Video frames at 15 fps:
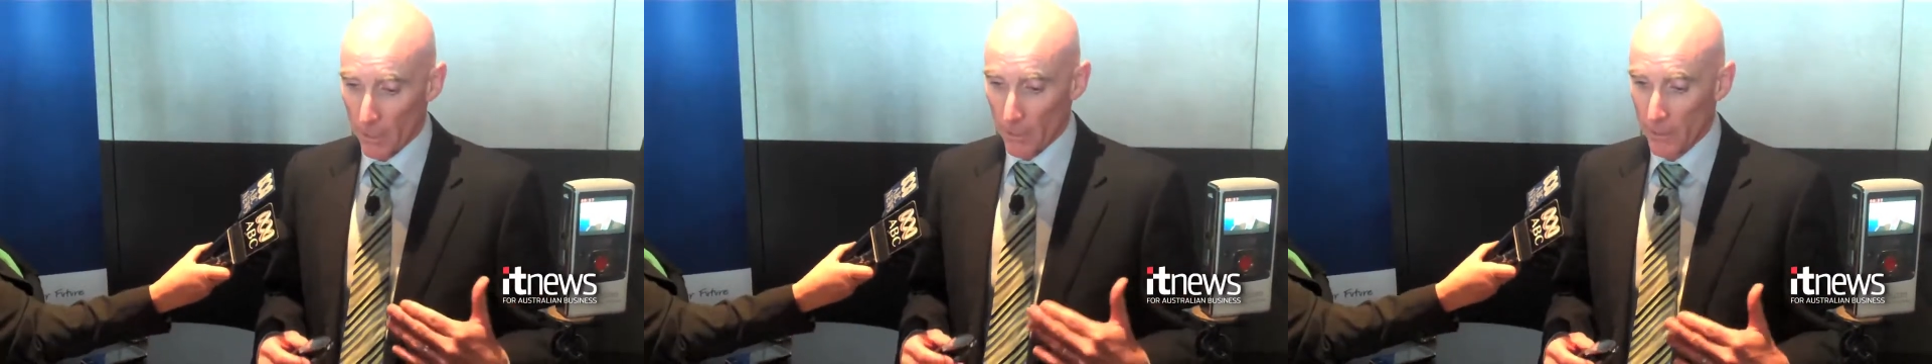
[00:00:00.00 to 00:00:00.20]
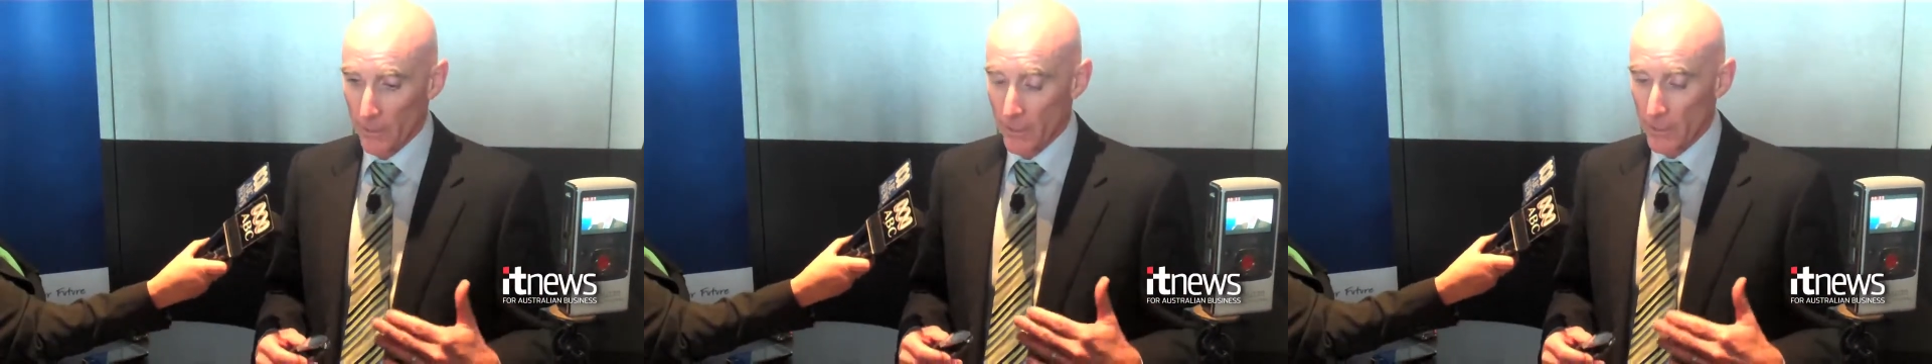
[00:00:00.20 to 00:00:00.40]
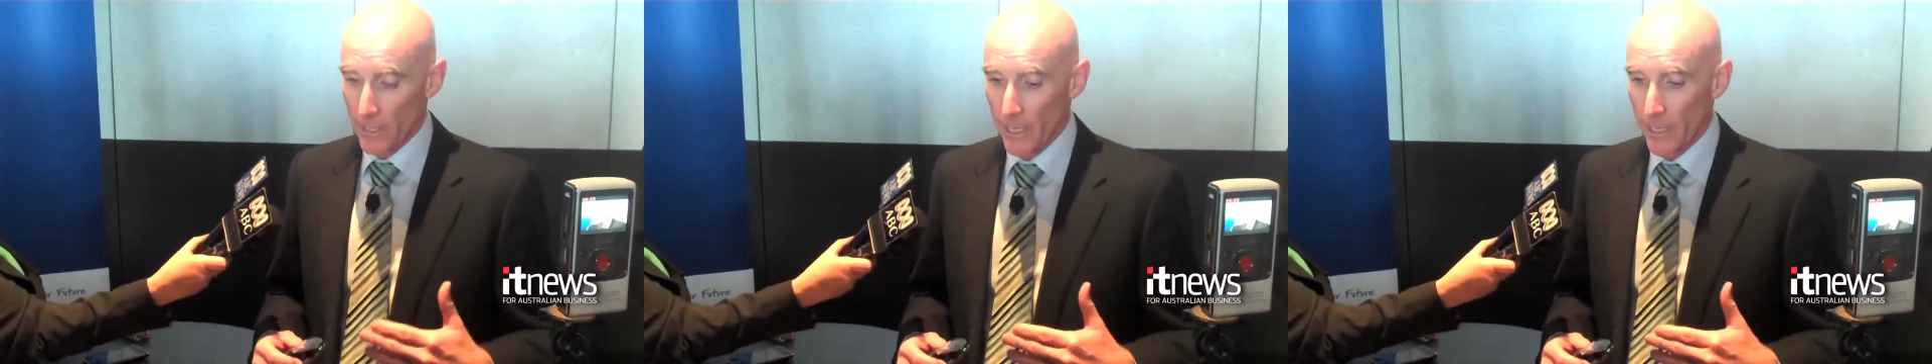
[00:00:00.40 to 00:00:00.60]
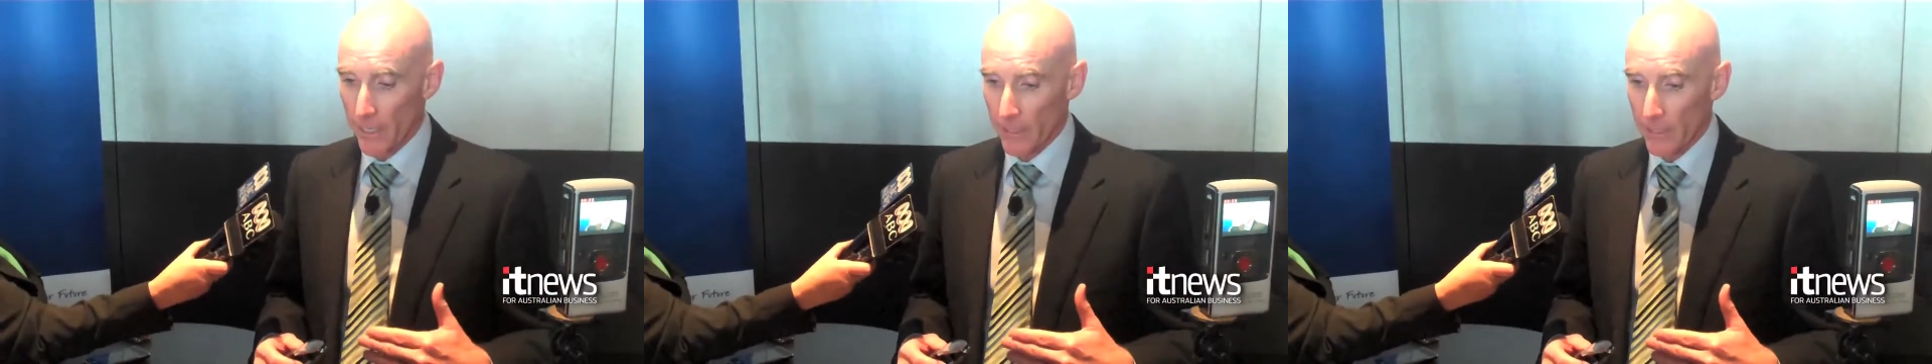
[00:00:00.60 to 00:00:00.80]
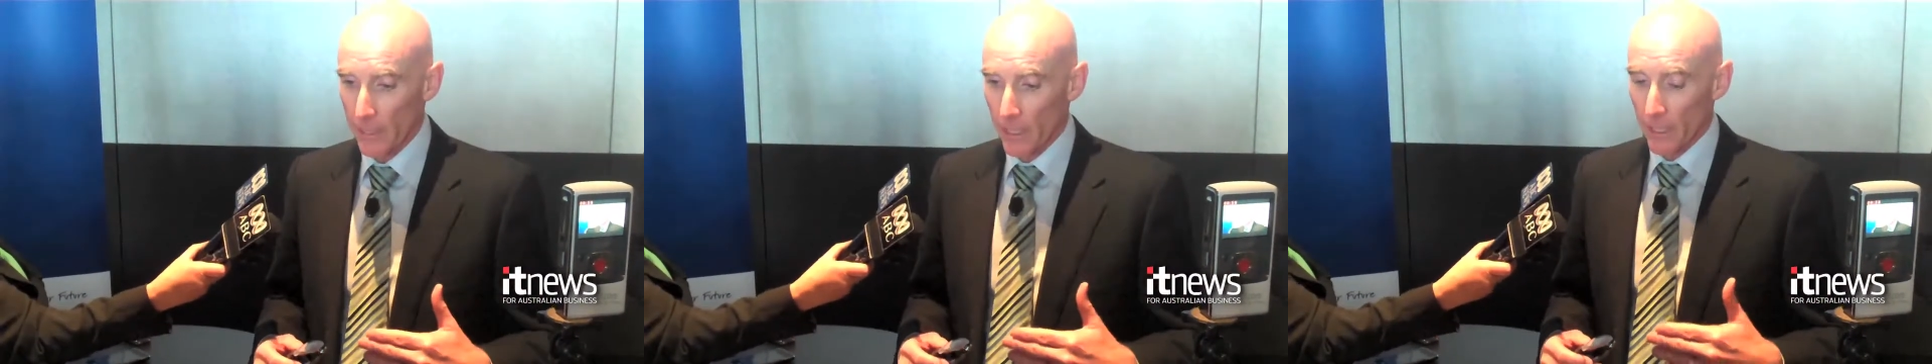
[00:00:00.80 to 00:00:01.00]
clear
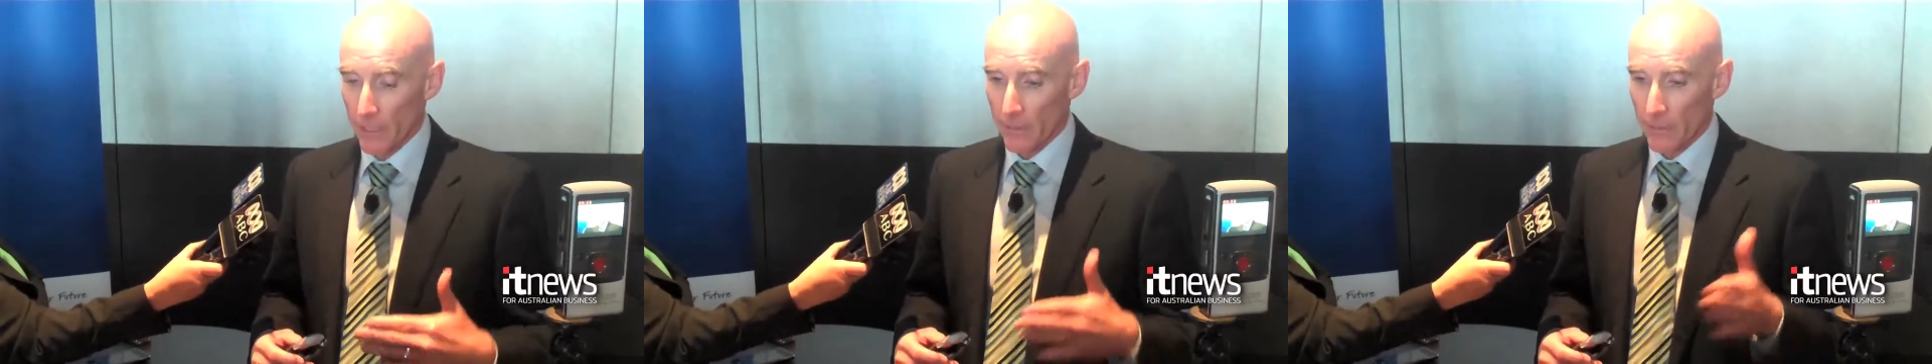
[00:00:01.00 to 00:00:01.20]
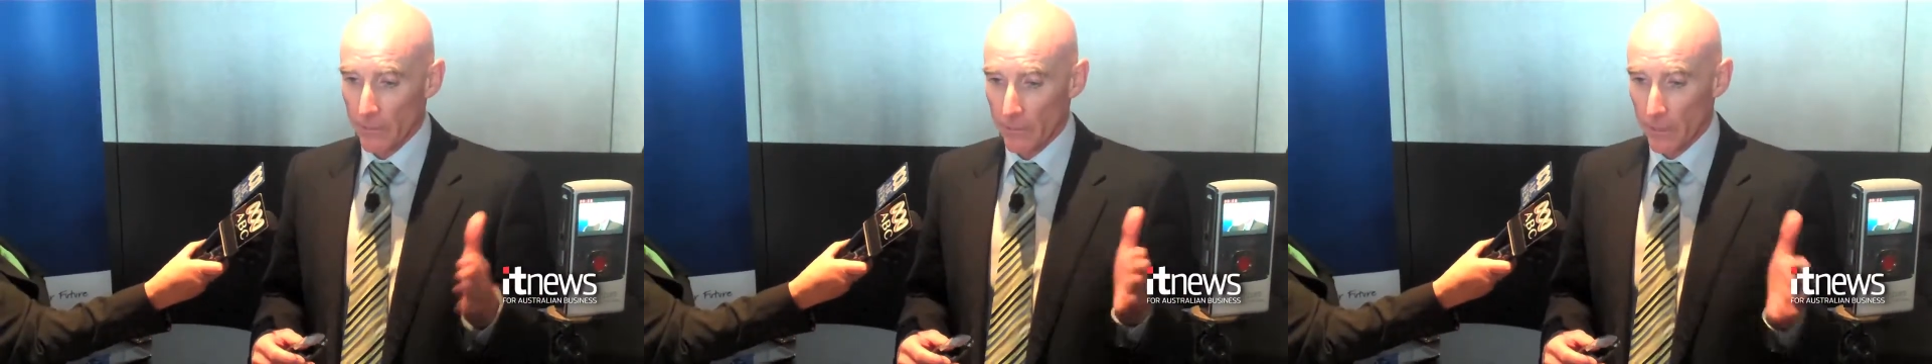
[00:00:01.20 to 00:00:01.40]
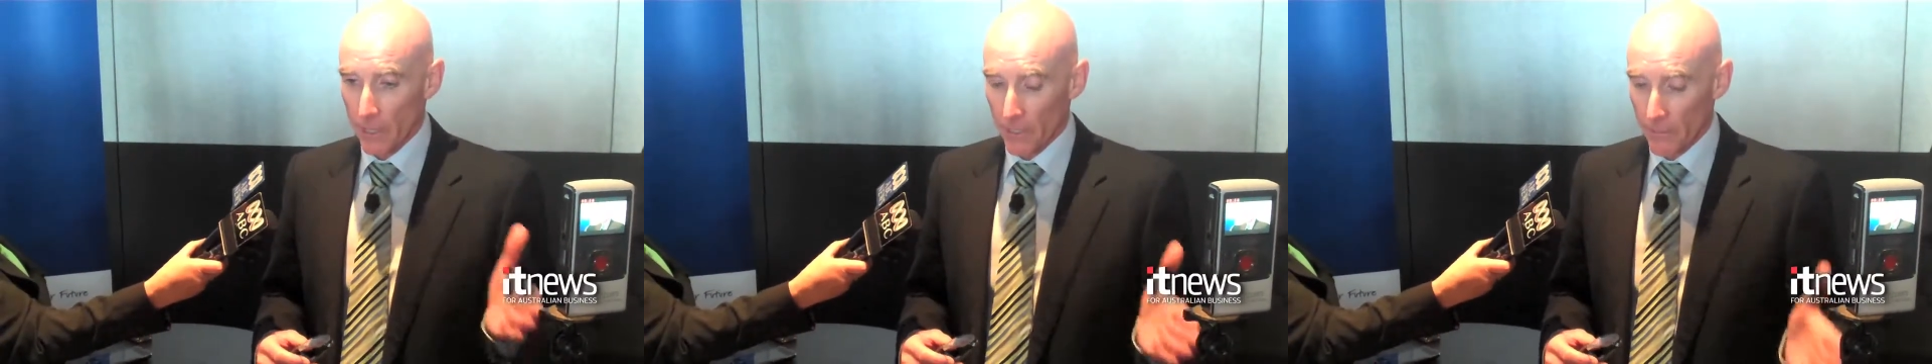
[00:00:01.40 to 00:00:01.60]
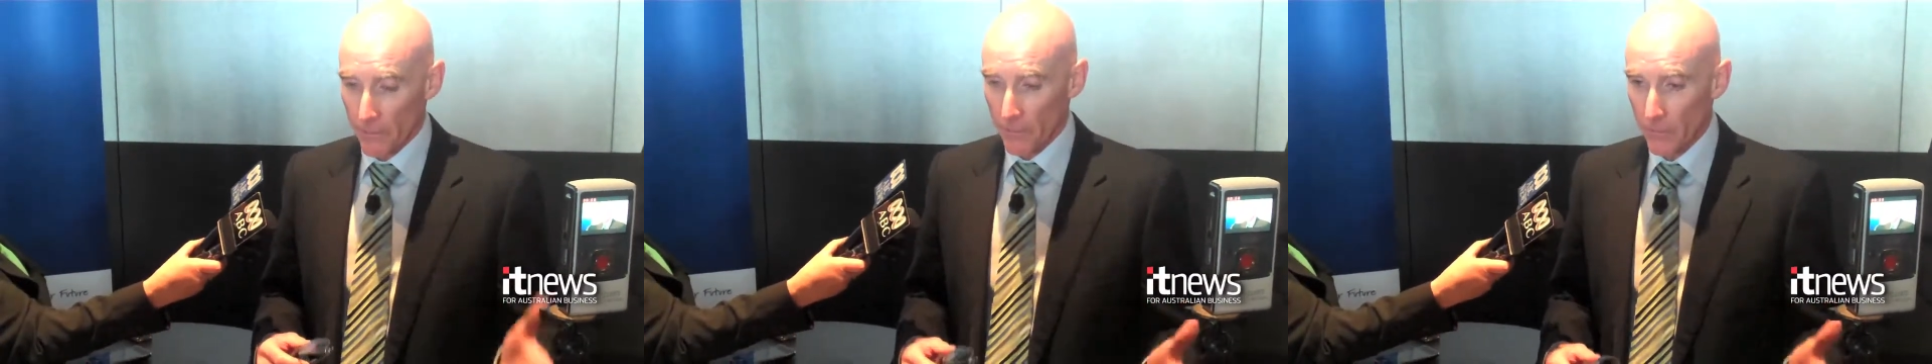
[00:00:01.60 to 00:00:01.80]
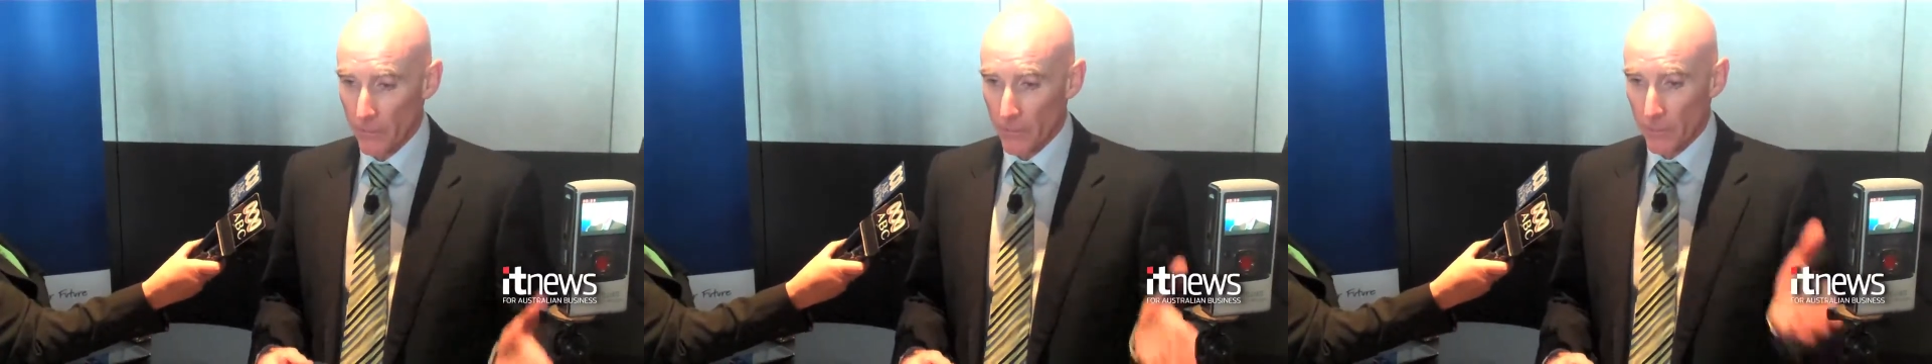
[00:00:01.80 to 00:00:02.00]
today,
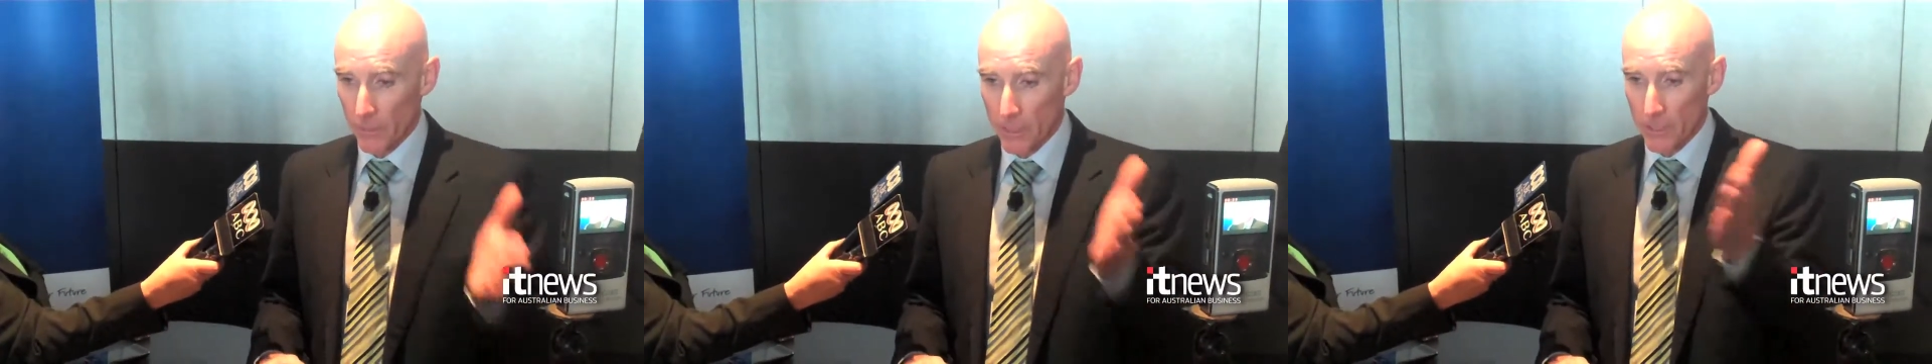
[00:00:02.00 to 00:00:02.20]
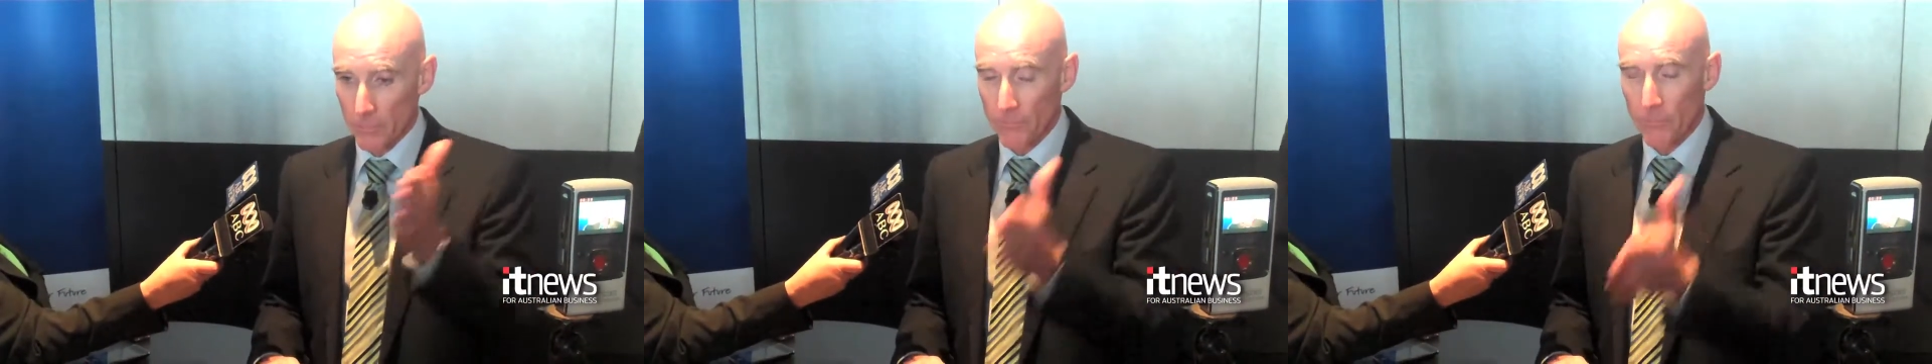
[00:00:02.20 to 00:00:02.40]
that there is a